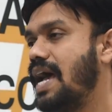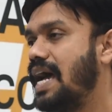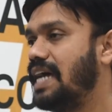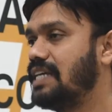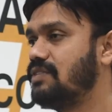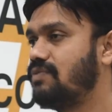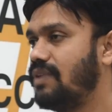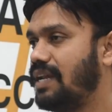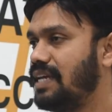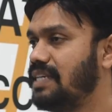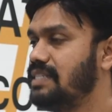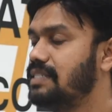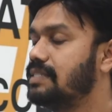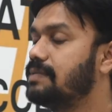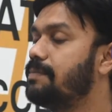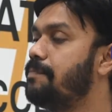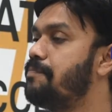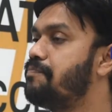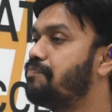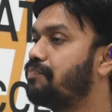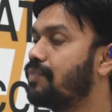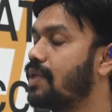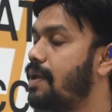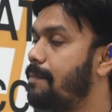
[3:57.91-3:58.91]
as well as
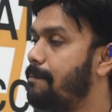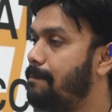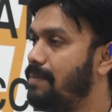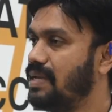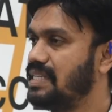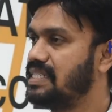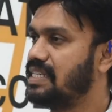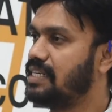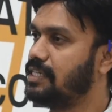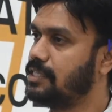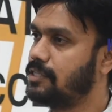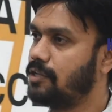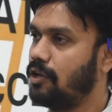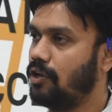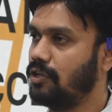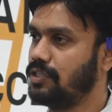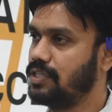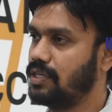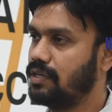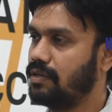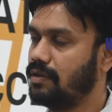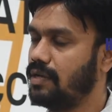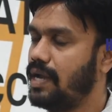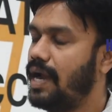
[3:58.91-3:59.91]
business
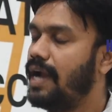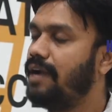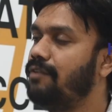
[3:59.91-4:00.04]
logic.